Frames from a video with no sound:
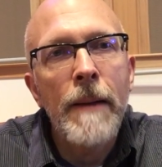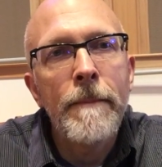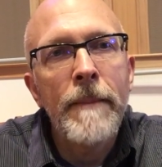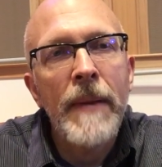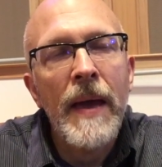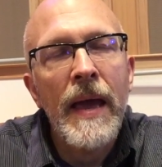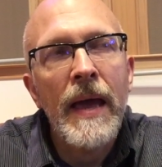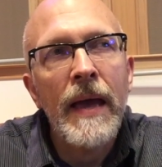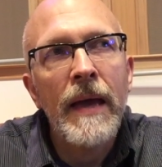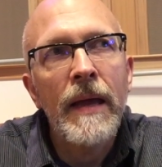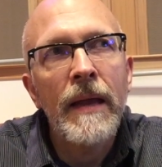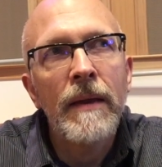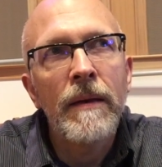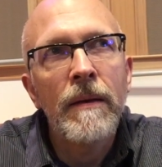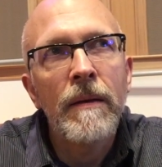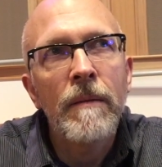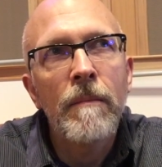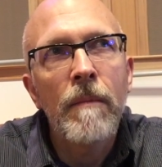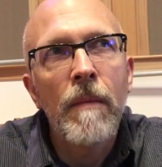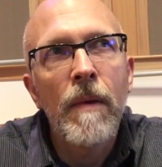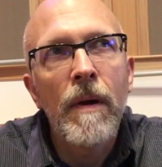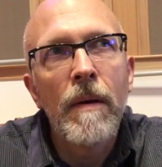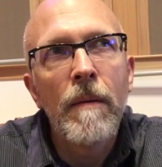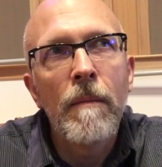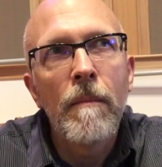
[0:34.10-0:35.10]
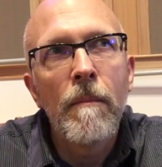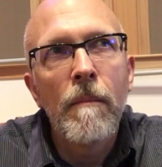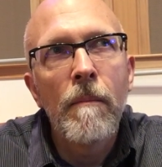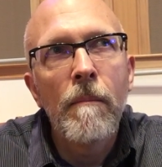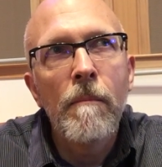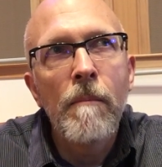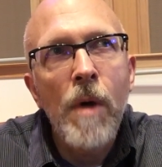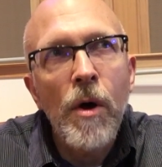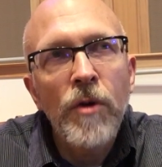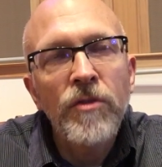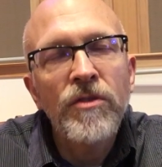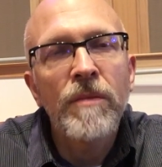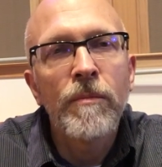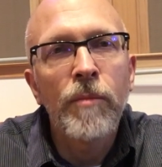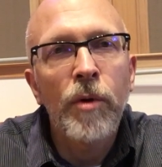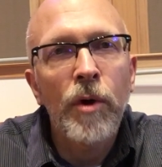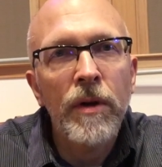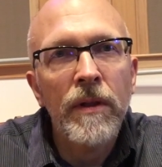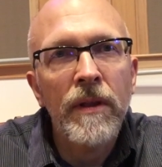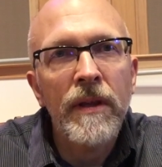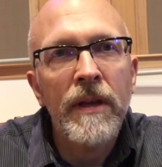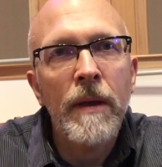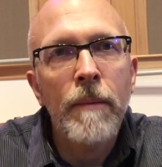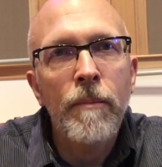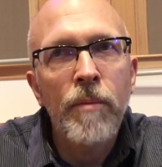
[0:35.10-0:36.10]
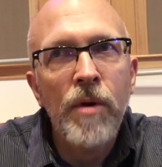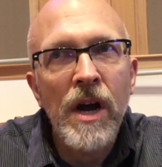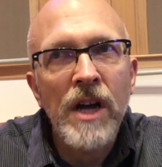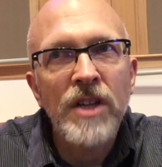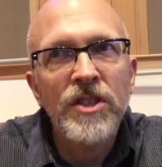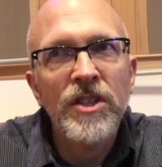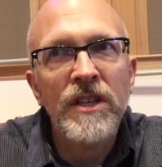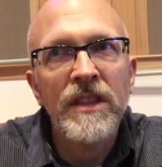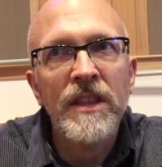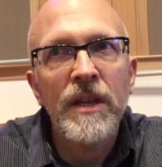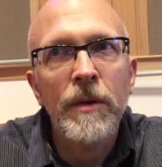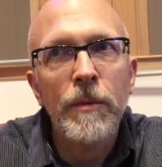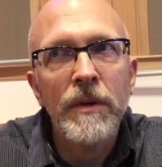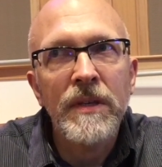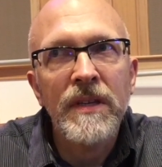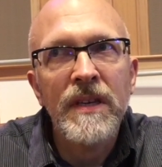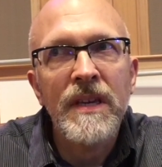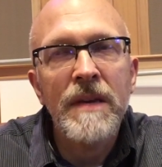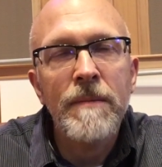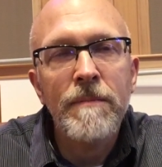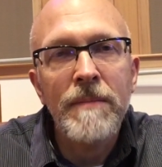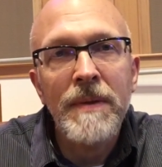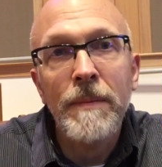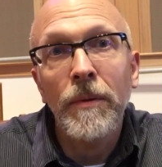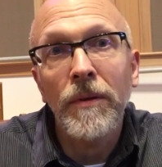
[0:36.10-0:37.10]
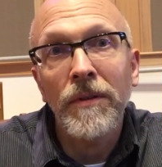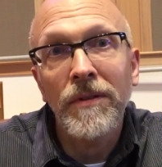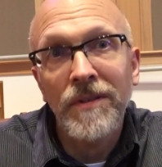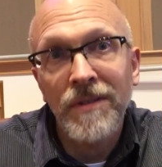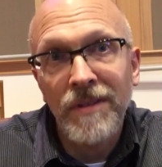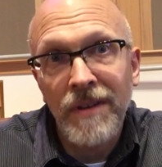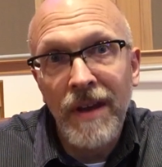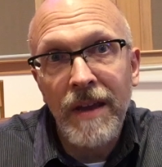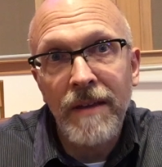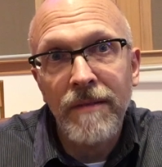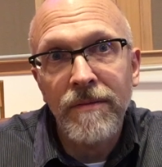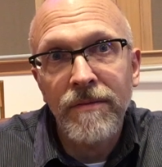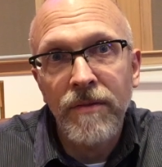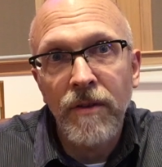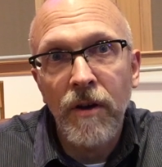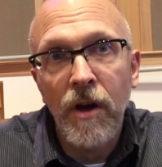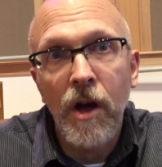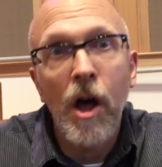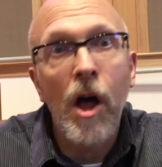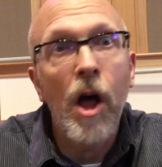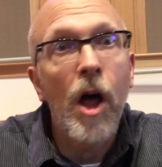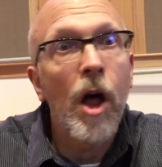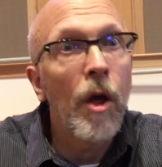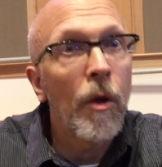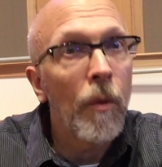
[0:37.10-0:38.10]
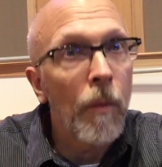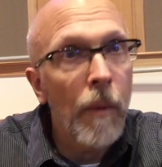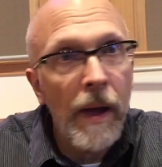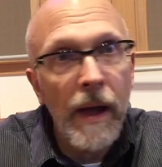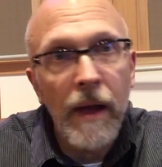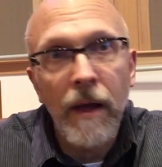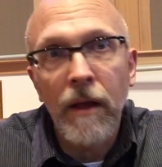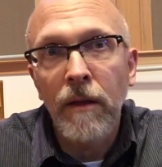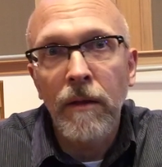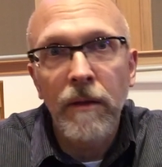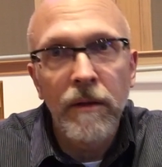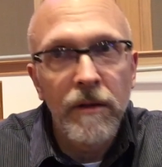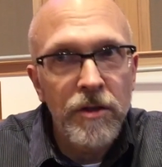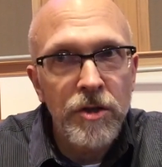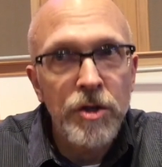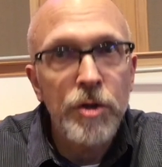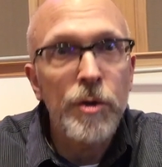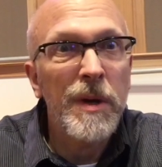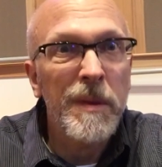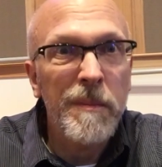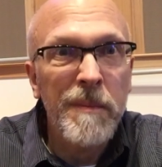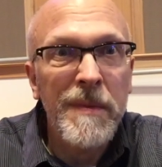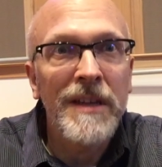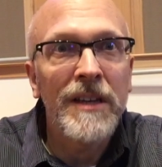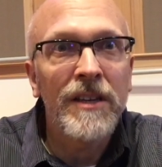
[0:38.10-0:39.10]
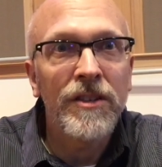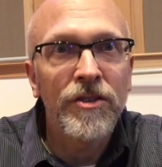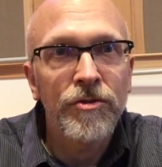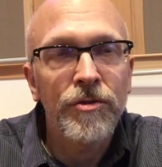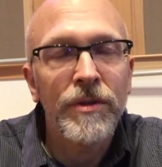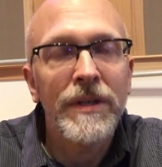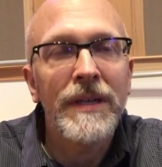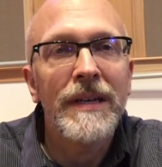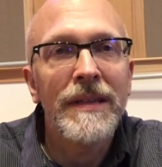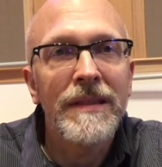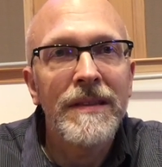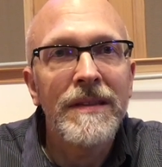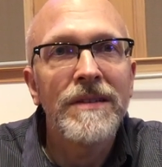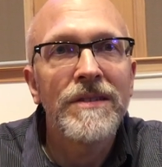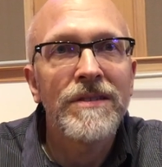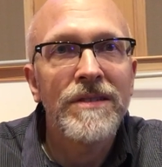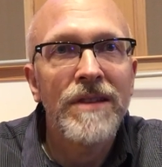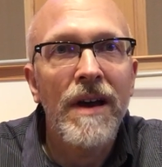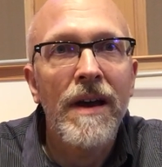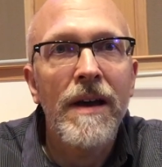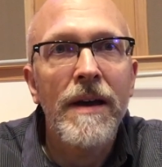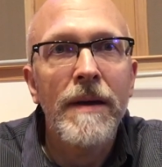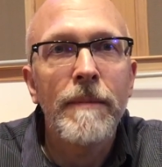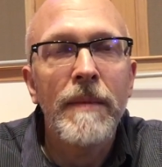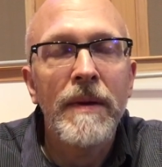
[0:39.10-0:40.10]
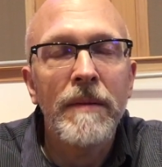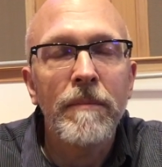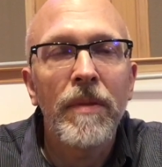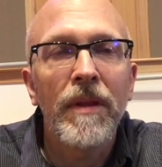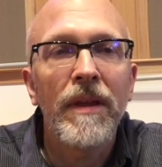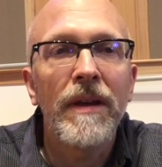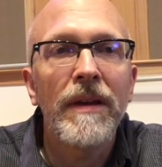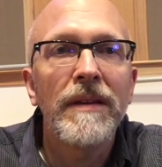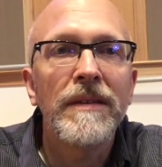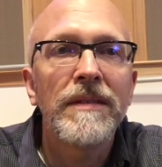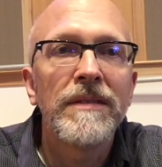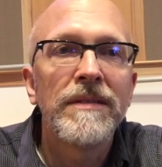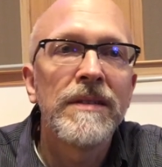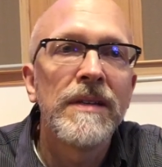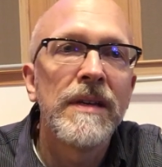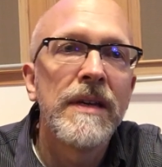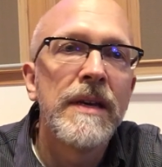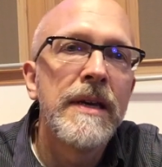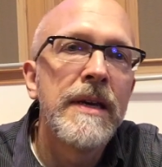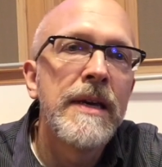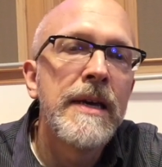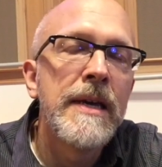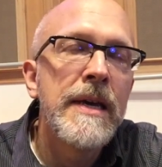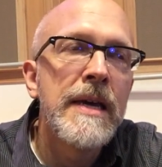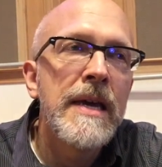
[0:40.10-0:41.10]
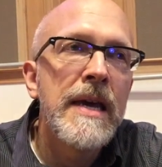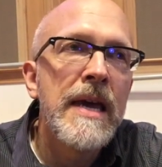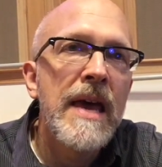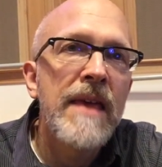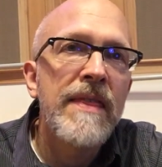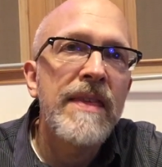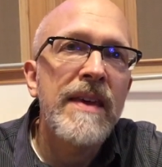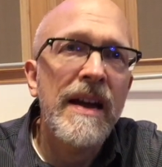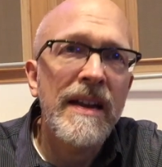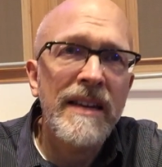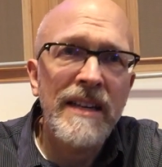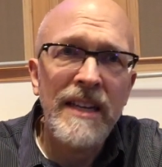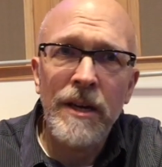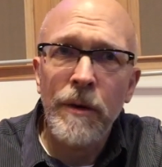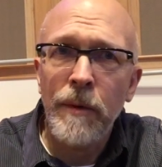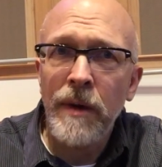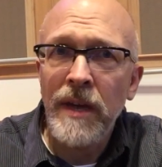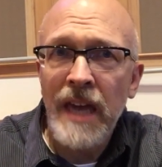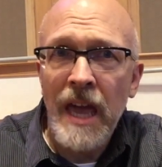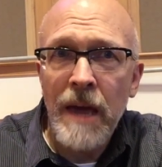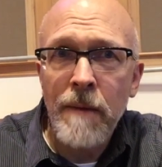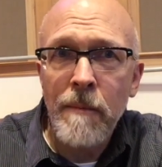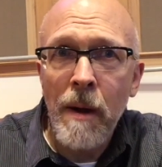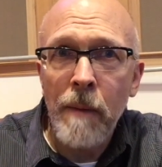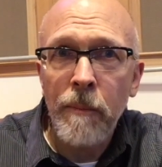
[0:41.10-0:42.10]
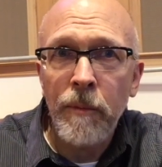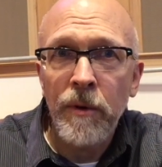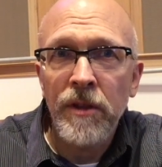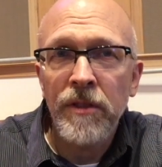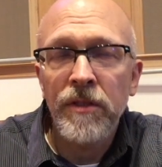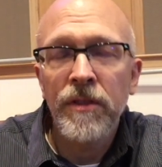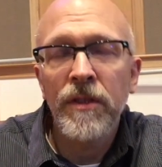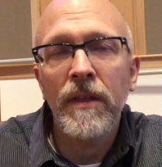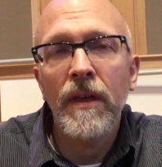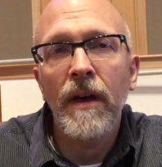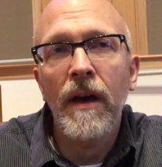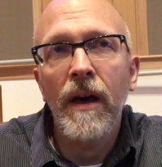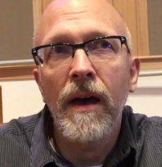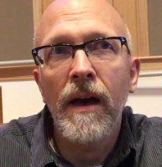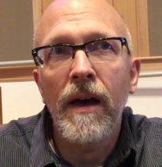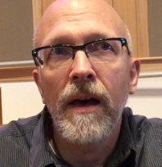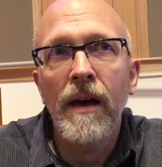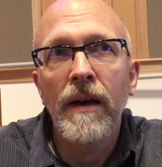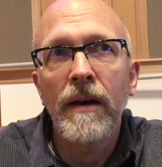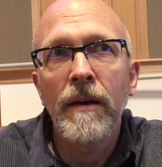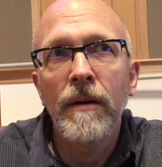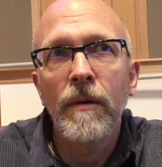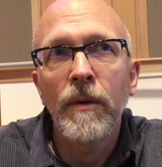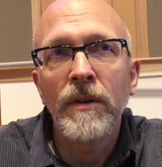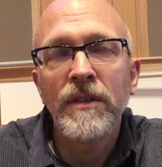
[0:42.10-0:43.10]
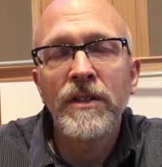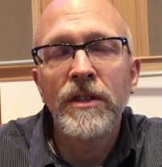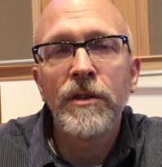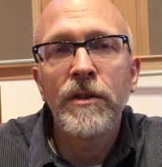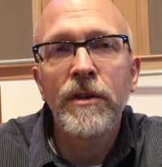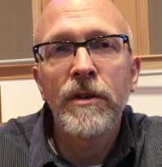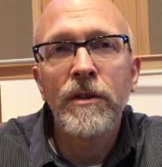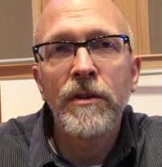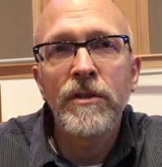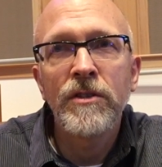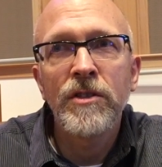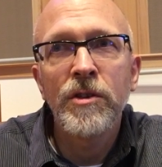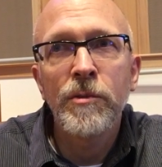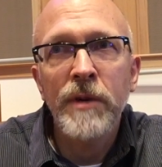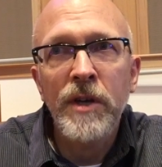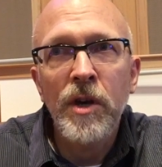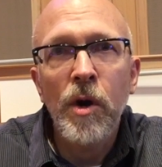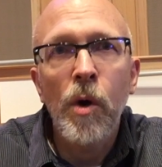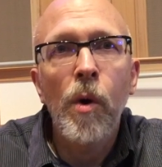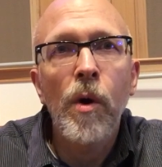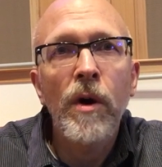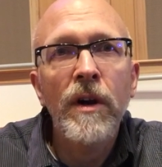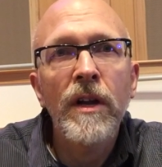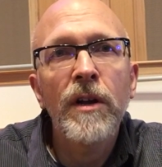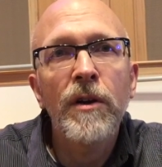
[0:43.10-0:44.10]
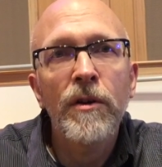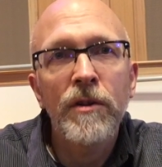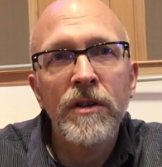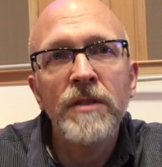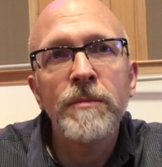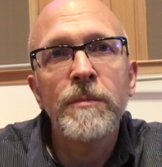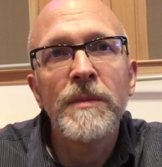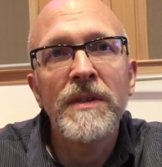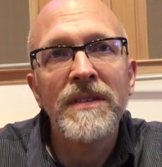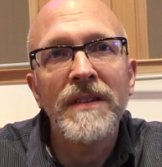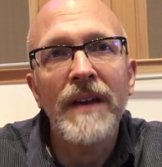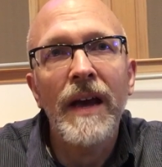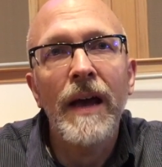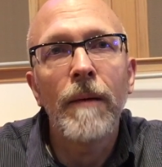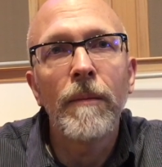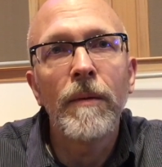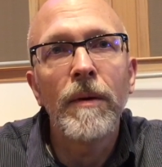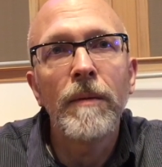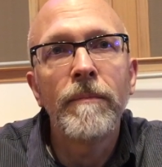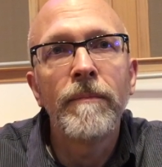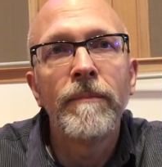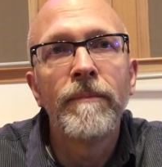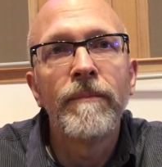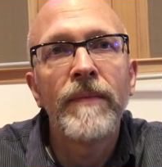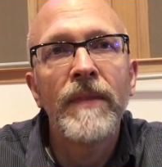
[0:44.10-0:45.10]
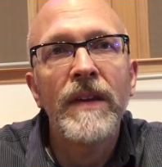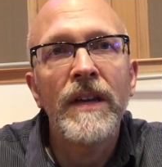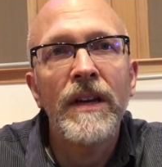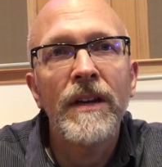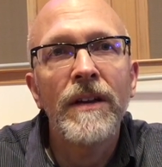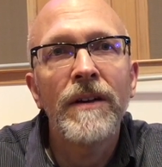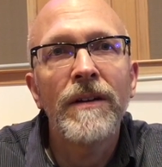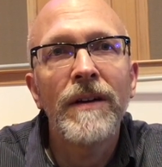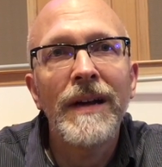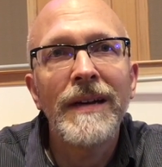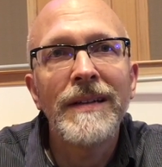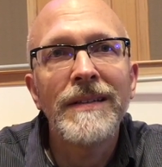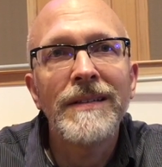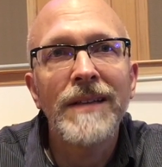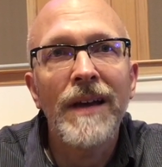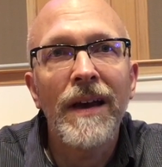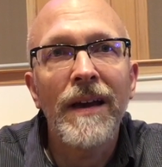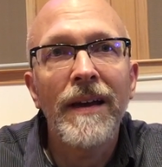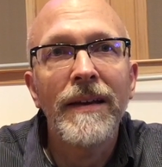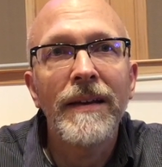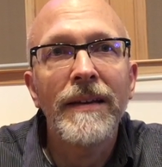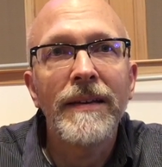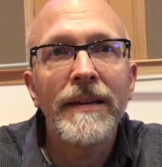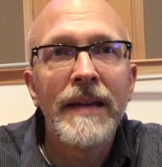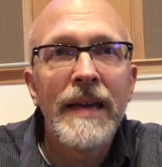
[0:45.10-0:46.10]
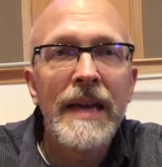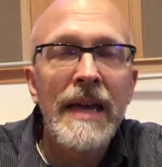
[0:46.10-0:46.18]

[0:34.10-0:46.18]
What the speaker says: and most importantly, a project that would keep people safe, all while doing ministry in this time and place. The idea we came up with was to record a Christmas album here at Zion.